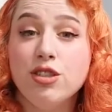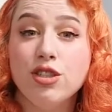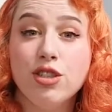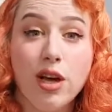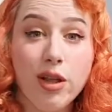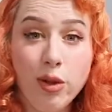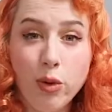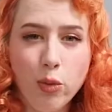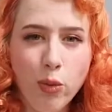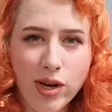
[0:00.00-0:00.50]

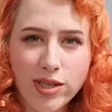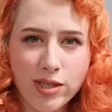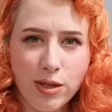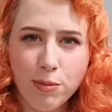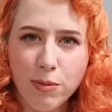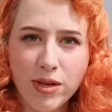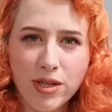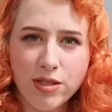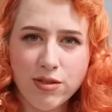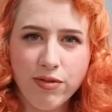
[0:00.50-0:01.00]
Jello
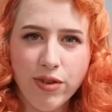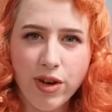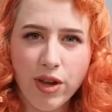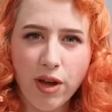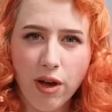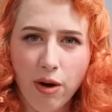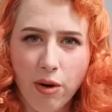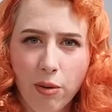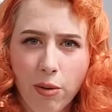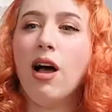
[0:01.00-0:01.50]
recipes
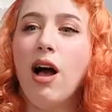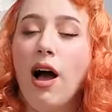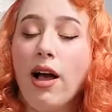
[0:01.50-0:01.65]
video,